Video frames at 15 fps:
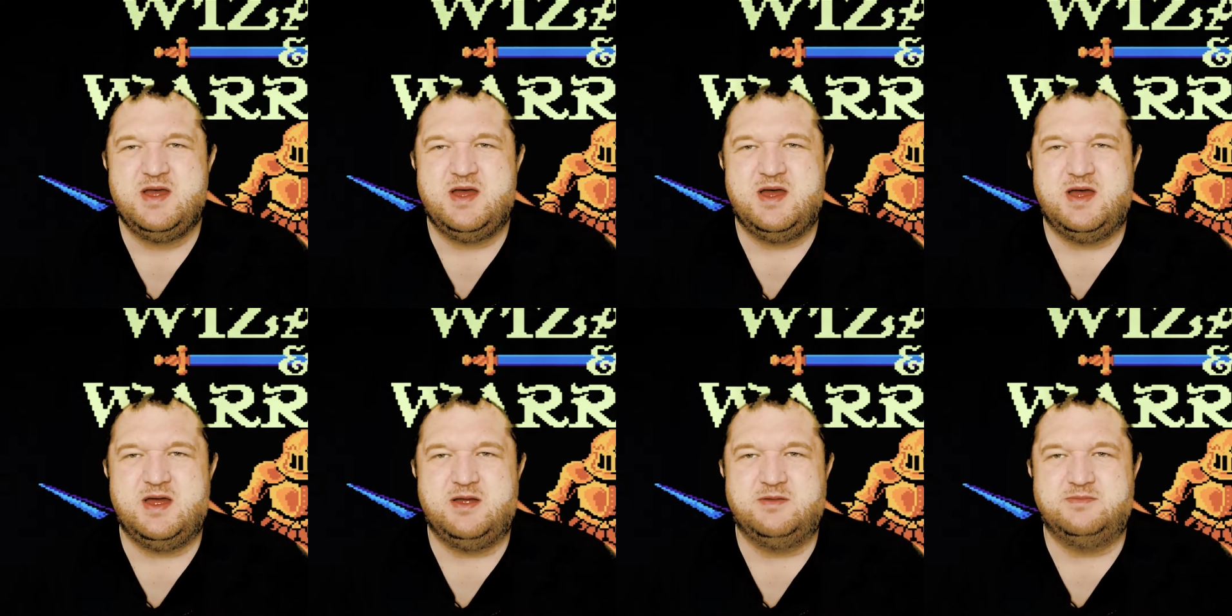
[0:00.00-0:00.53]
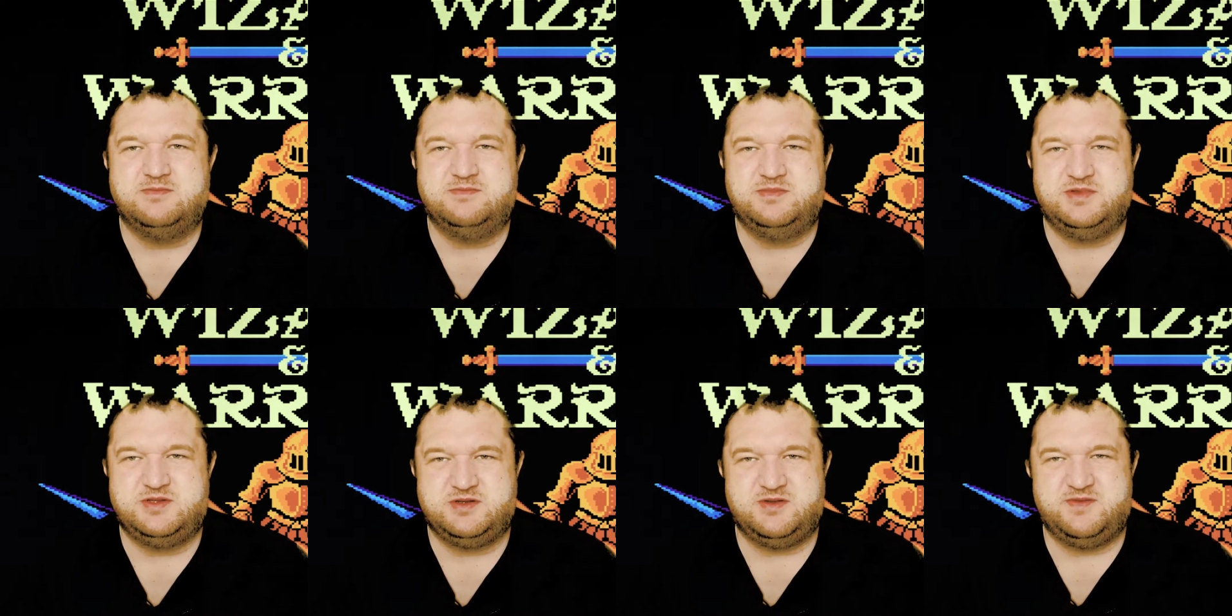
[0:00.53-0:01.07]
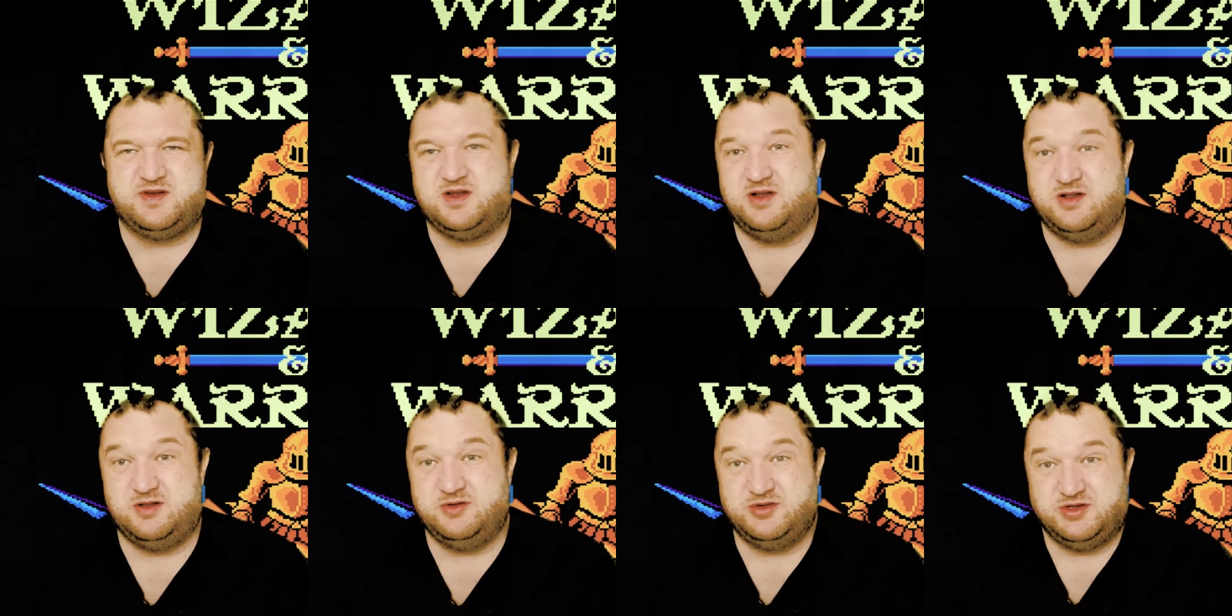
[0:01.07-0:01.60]
Um, sort of a
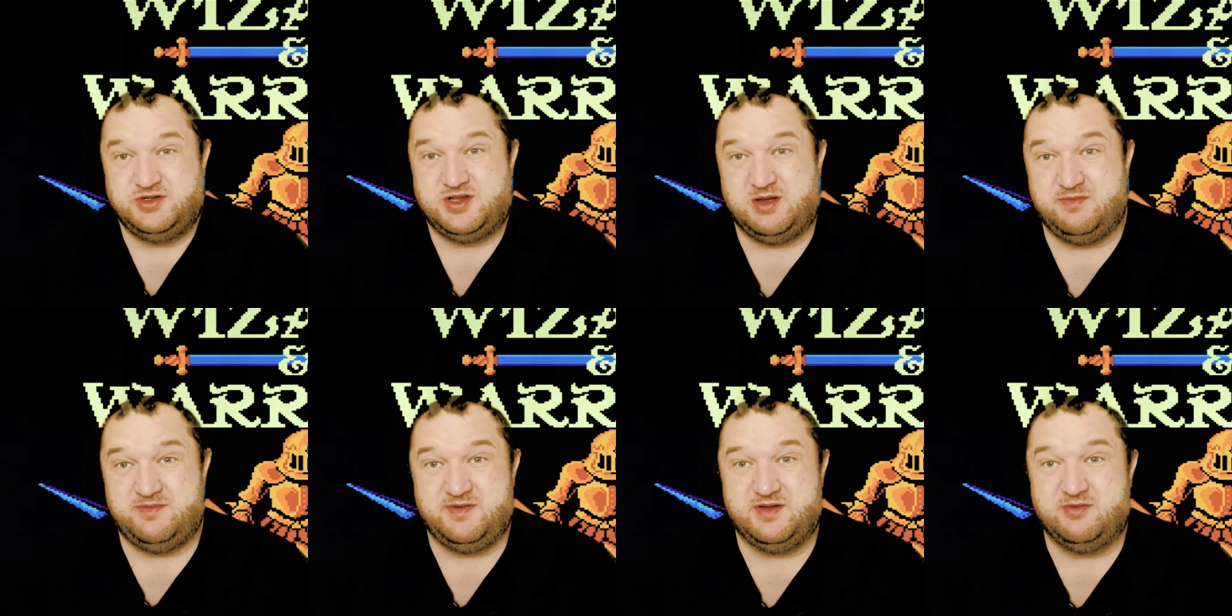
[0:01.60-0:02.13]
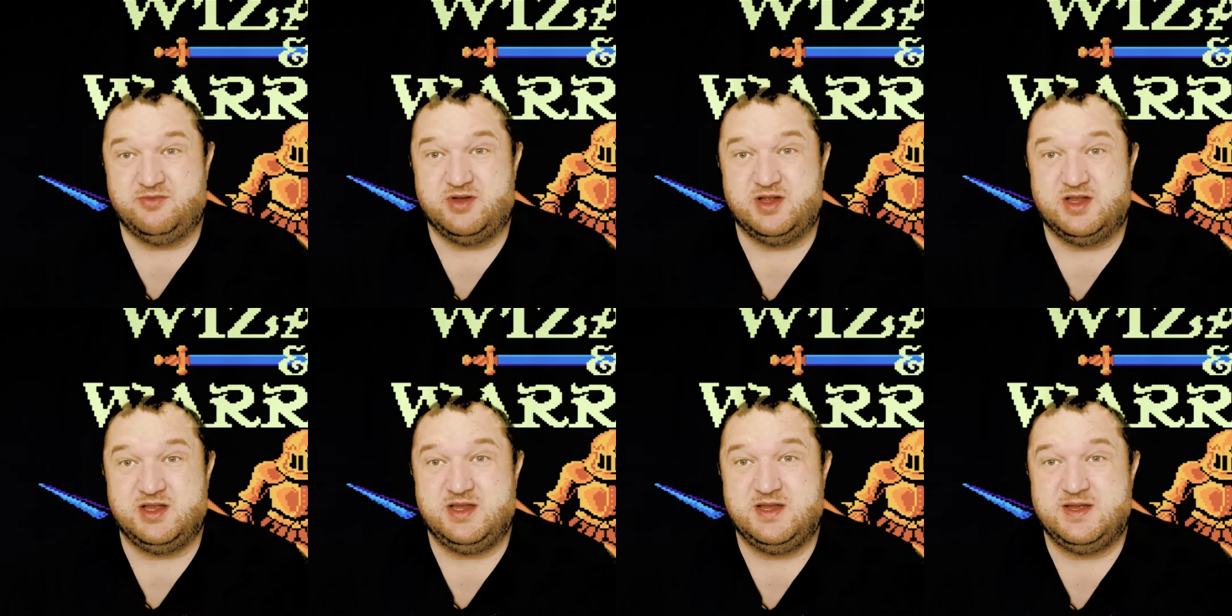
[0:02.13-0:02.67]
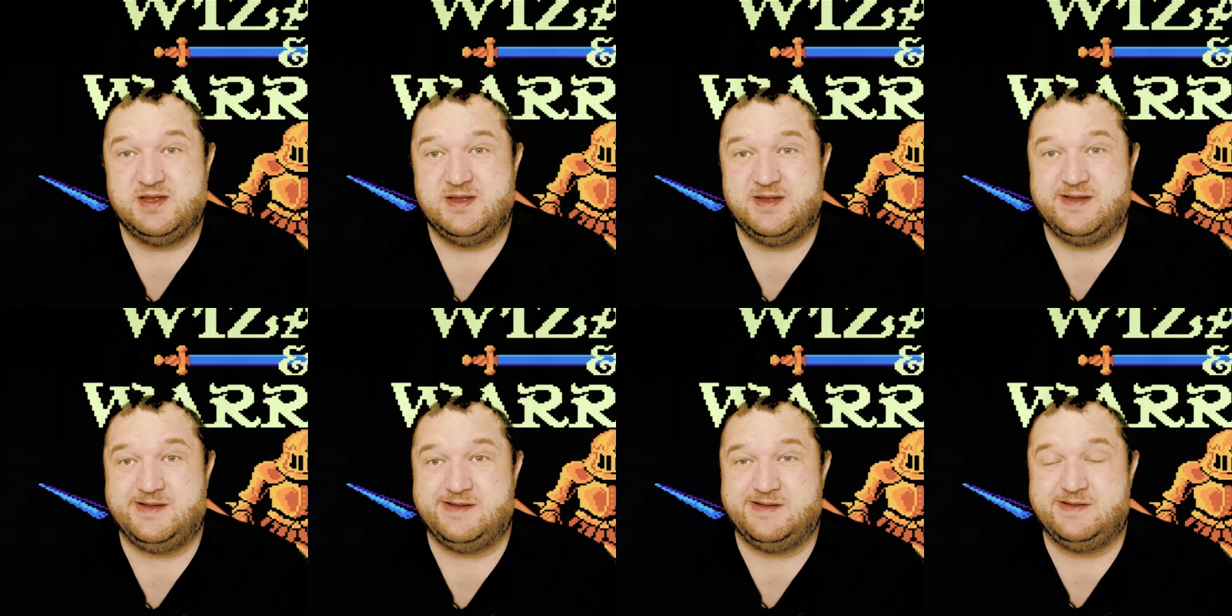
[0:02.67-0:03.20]
conclusion type thing, really.
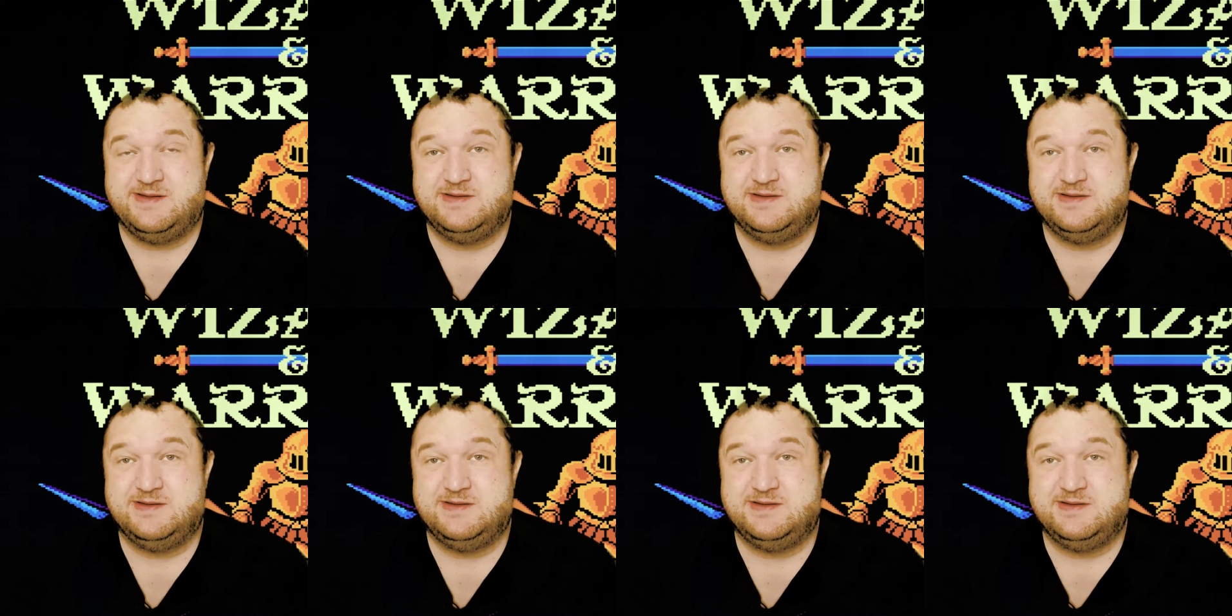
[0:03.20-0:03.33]
Ah.